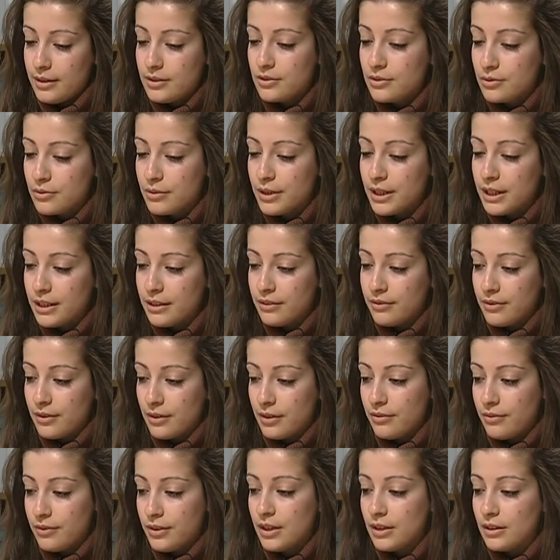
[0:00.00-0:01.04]
It really
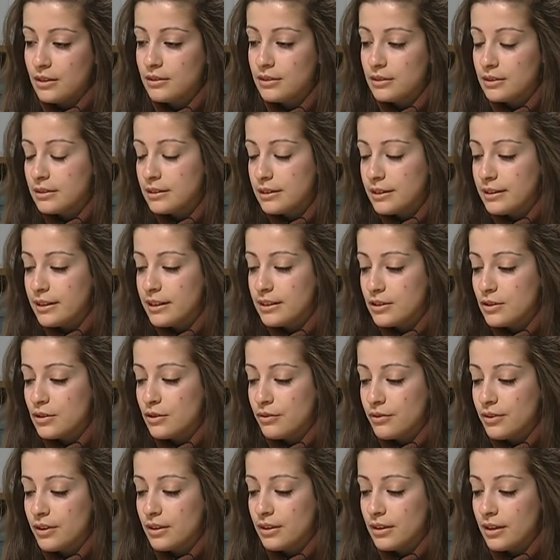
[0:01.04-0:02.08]
lets
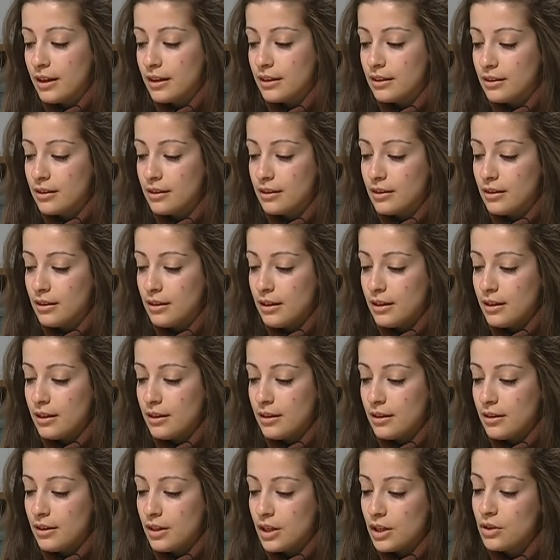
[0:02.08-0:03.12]
you feel like
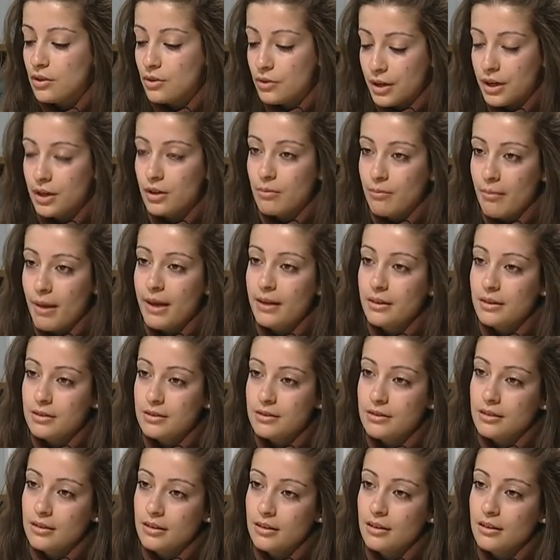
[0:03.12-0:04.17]
you're
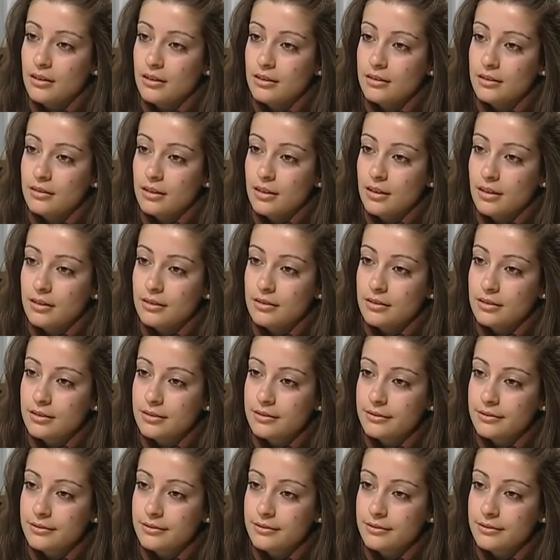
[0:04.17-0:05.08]
humanity at the end.